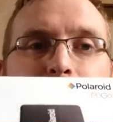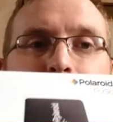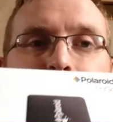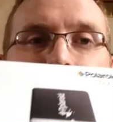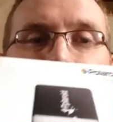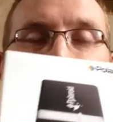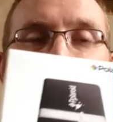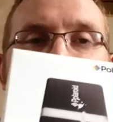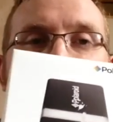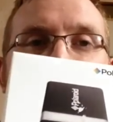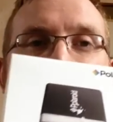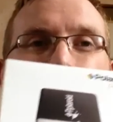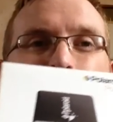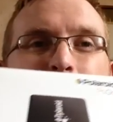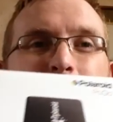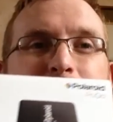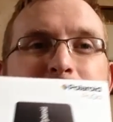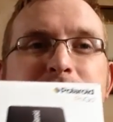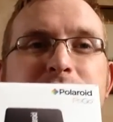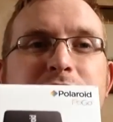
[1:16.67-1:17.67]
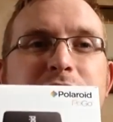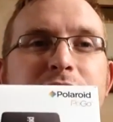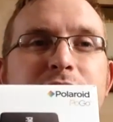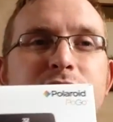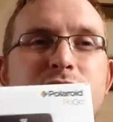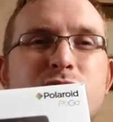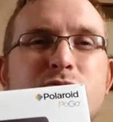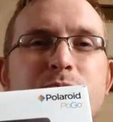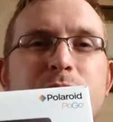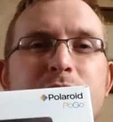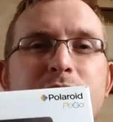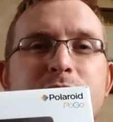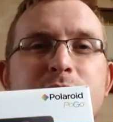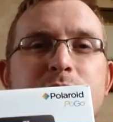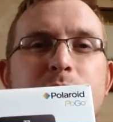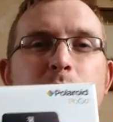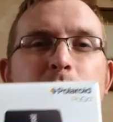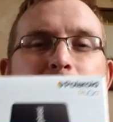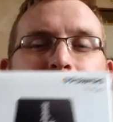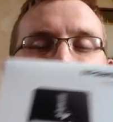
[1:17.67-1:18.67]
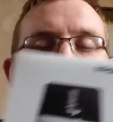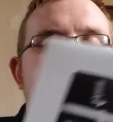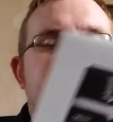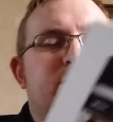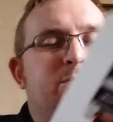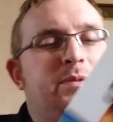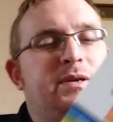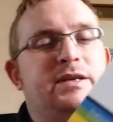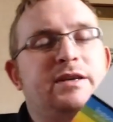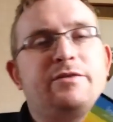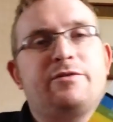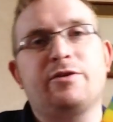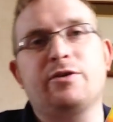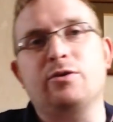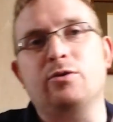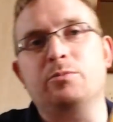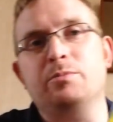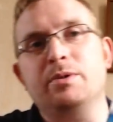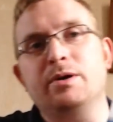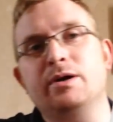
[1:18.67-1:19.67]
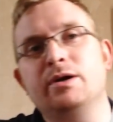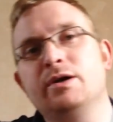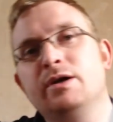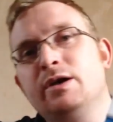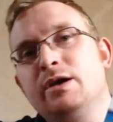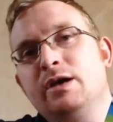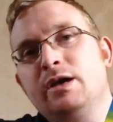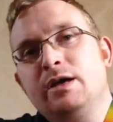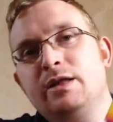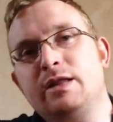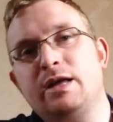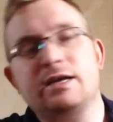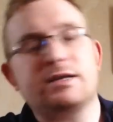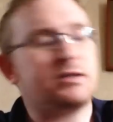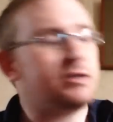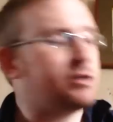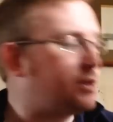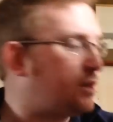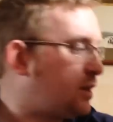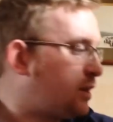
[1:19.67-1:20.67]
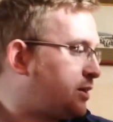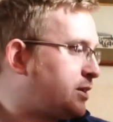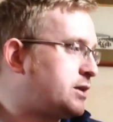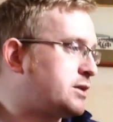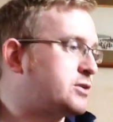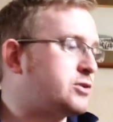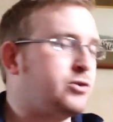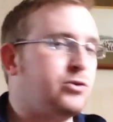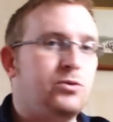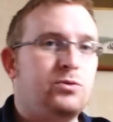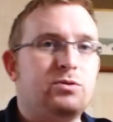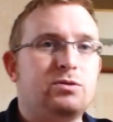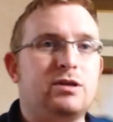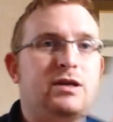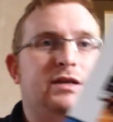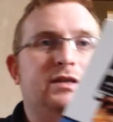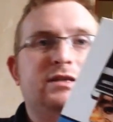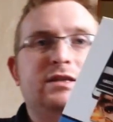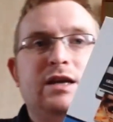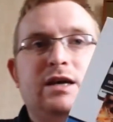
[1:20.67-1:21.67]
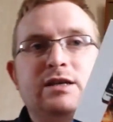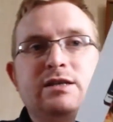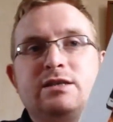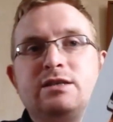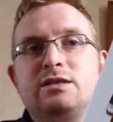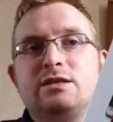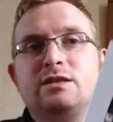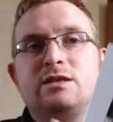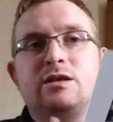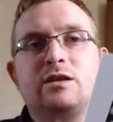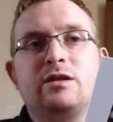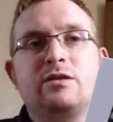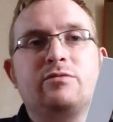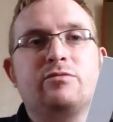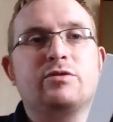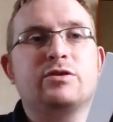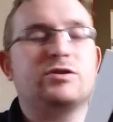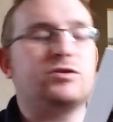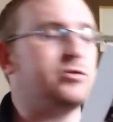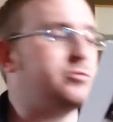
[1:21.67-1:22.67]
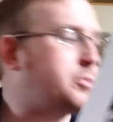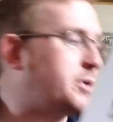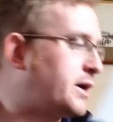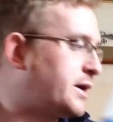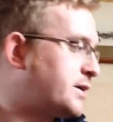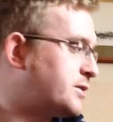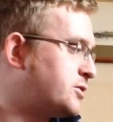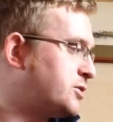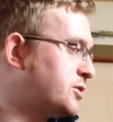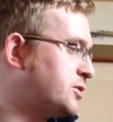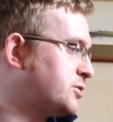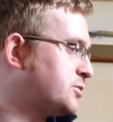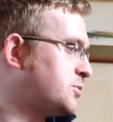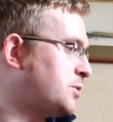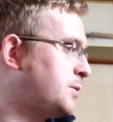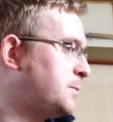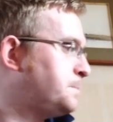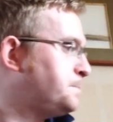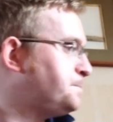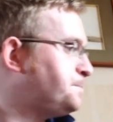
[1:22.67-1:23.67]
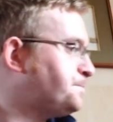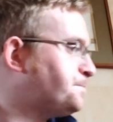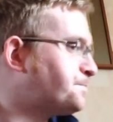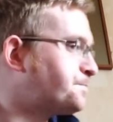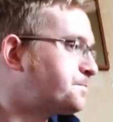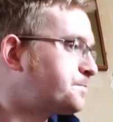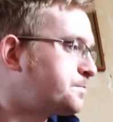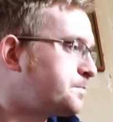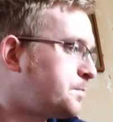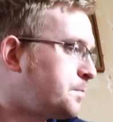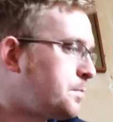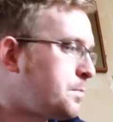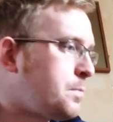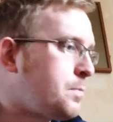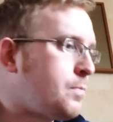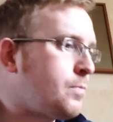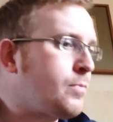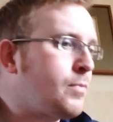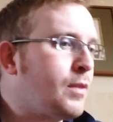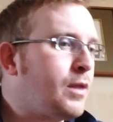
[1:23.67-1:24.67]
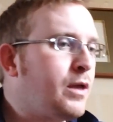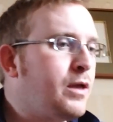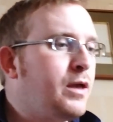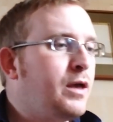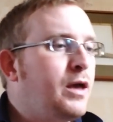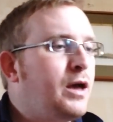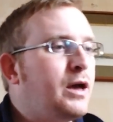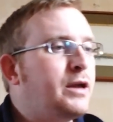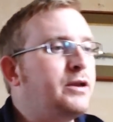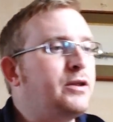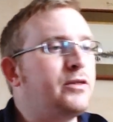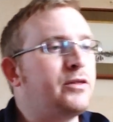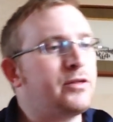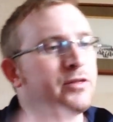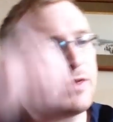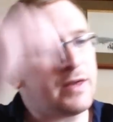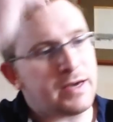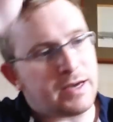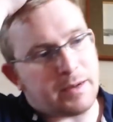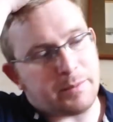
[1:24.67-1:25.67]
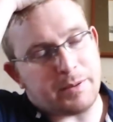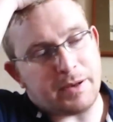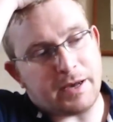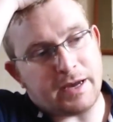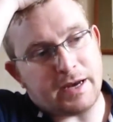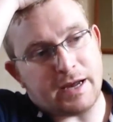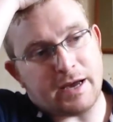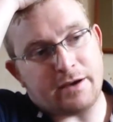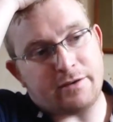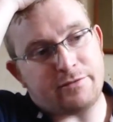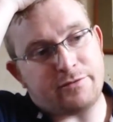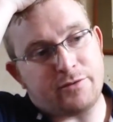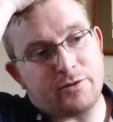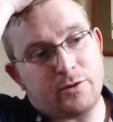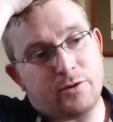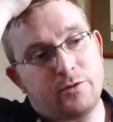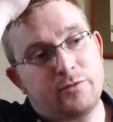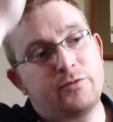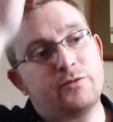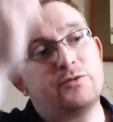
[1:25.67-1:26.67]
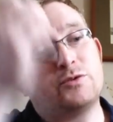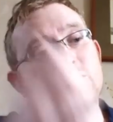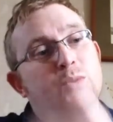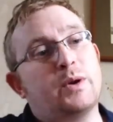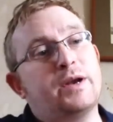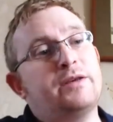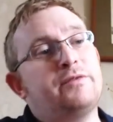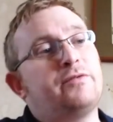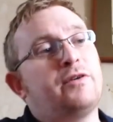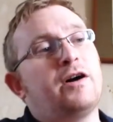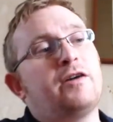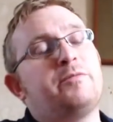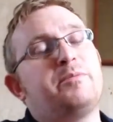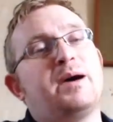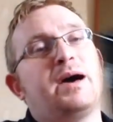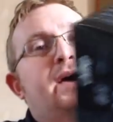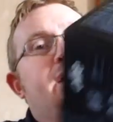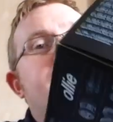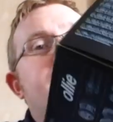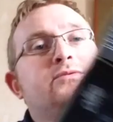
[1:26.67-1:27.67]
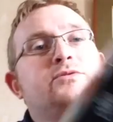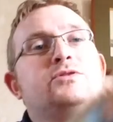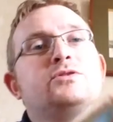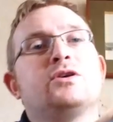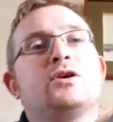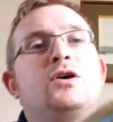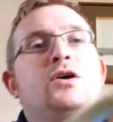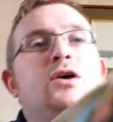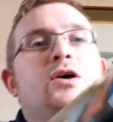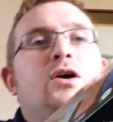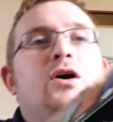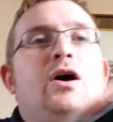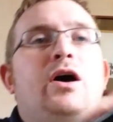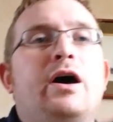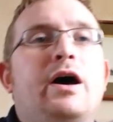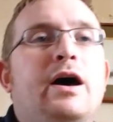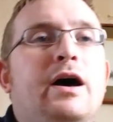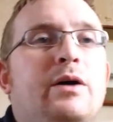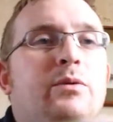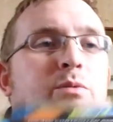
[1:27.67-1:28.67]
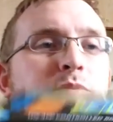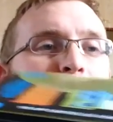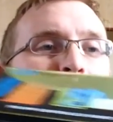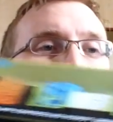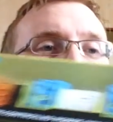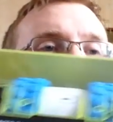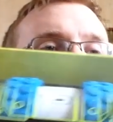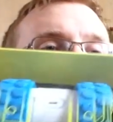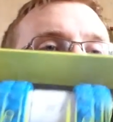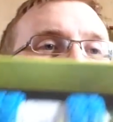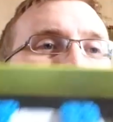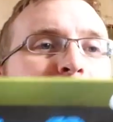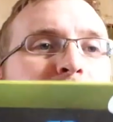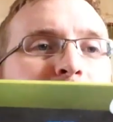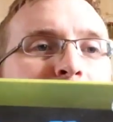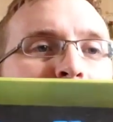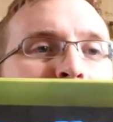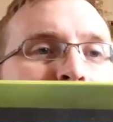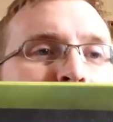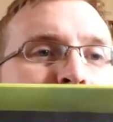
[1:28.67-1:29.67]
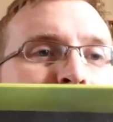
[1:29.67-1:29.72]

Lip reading: know, otherwise to get those replacement wires is a bit difficult. But that's cool. It's nice. It's in the original packaging as well. Another thing I paid out for £25. Was this, and